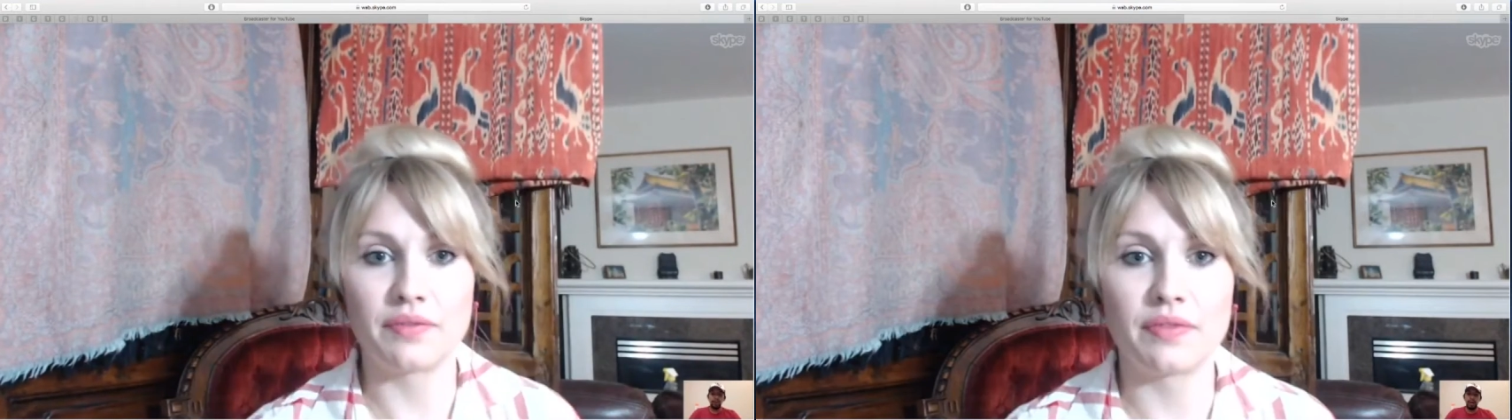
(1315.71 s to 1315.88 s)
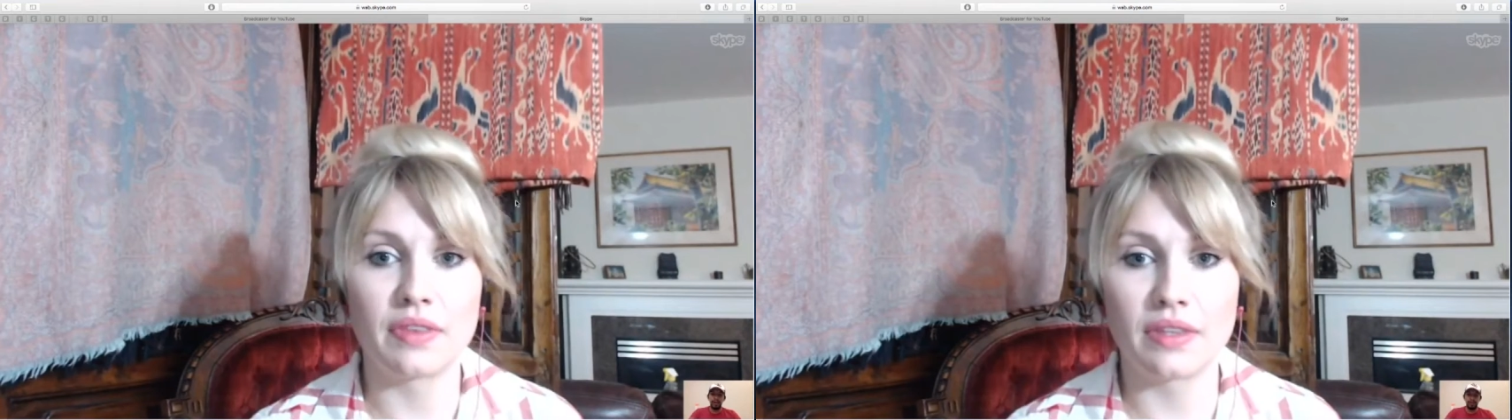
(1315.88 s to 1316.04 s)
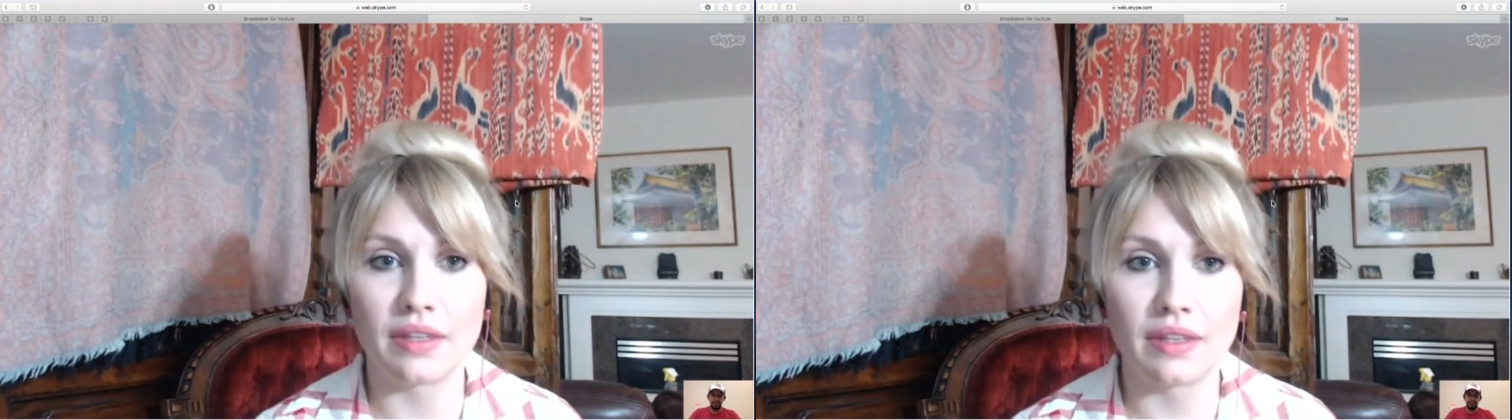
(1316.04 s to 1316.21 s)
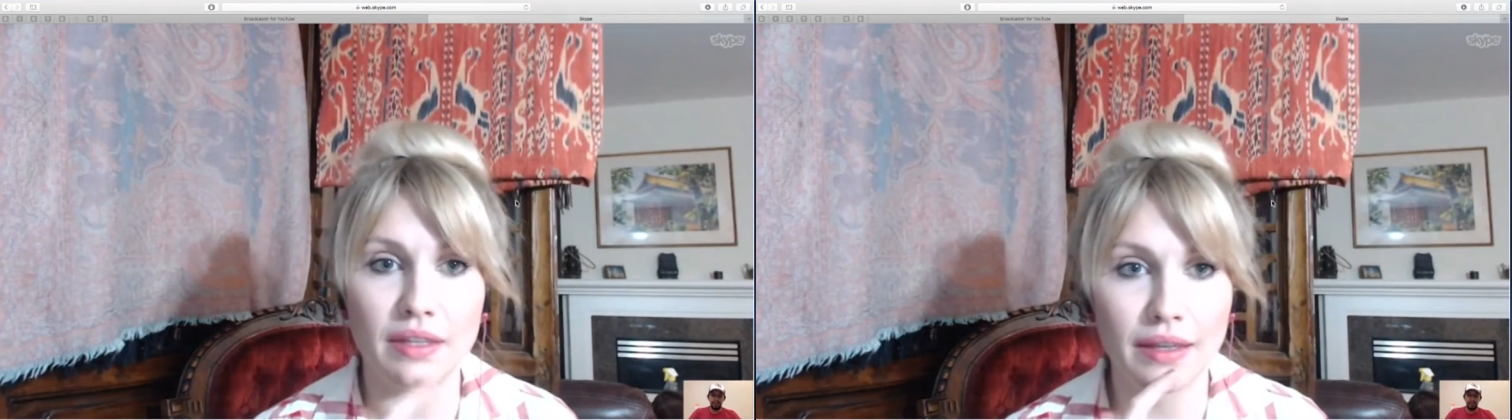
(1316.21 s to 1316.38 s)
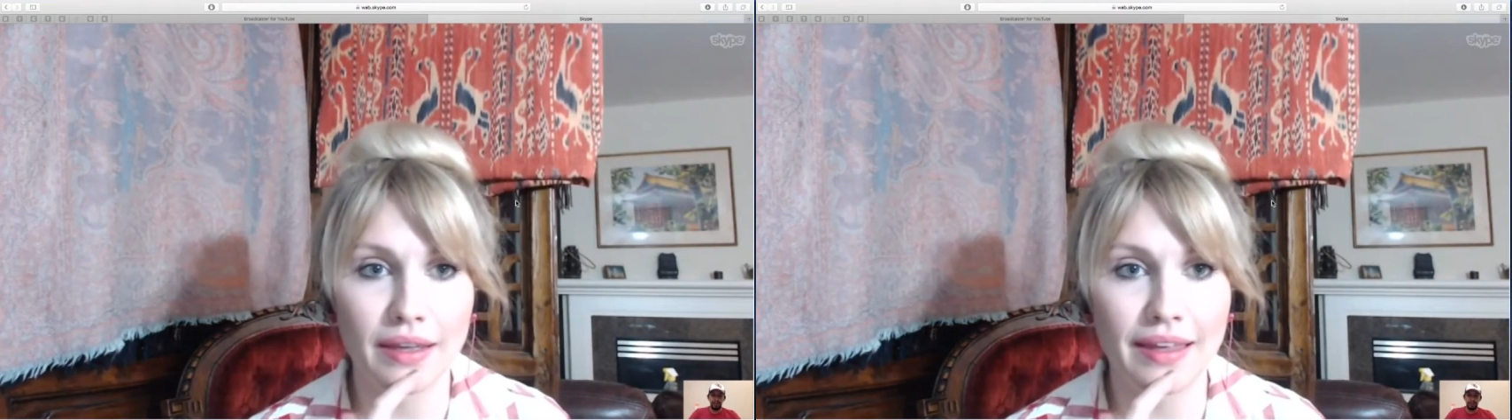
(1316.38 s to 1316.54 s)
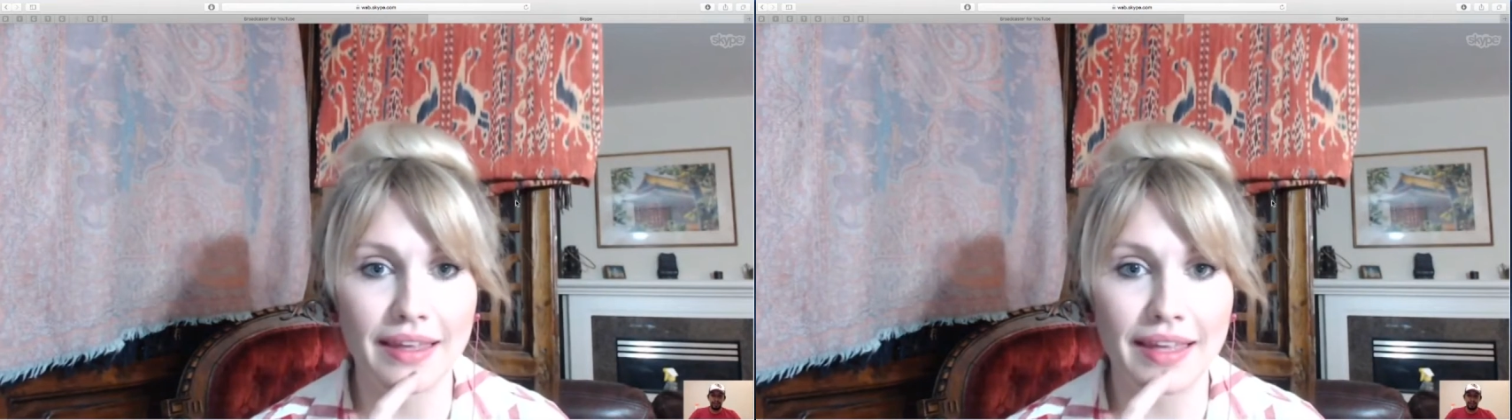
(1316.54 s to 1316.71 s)
as you were
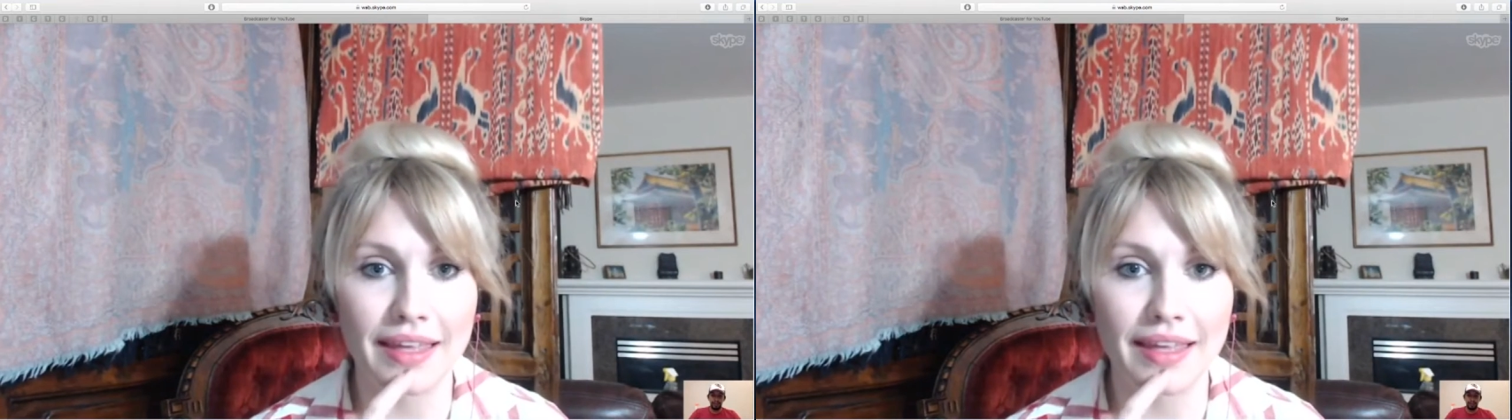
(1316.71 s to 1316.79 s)
saying?